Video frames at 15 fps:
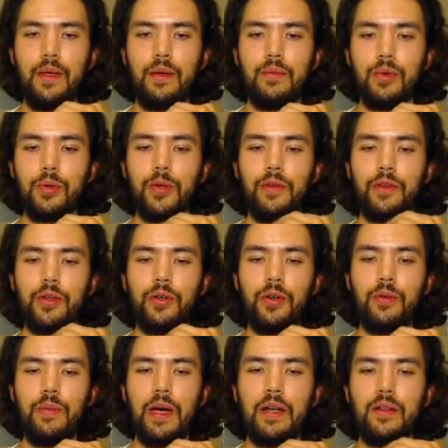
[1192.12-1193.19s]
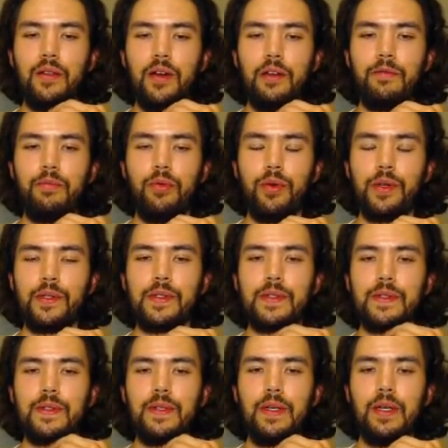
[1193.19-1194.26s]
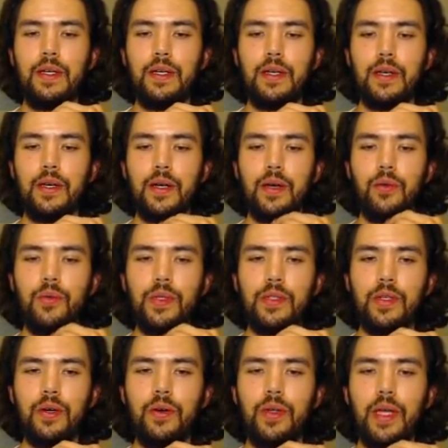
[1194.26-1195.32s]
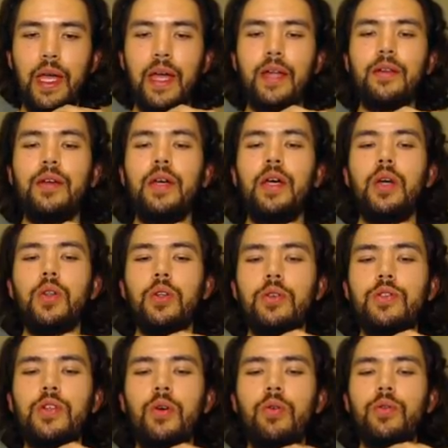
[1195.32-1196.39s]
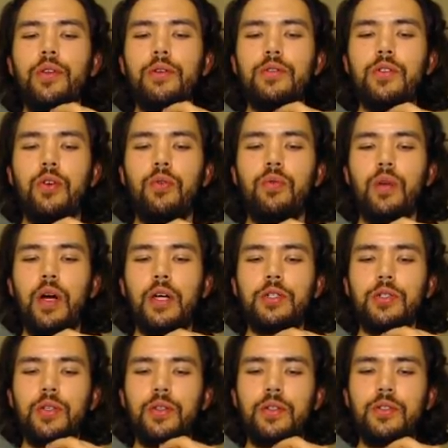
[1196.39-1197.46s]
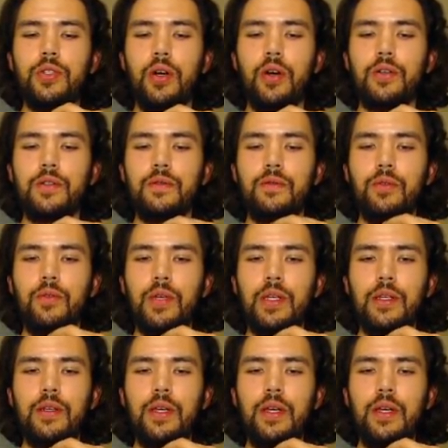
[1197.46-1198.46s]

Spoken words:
But we have a good amount of life points. We don't, and there's no rush on the Jars of Greed.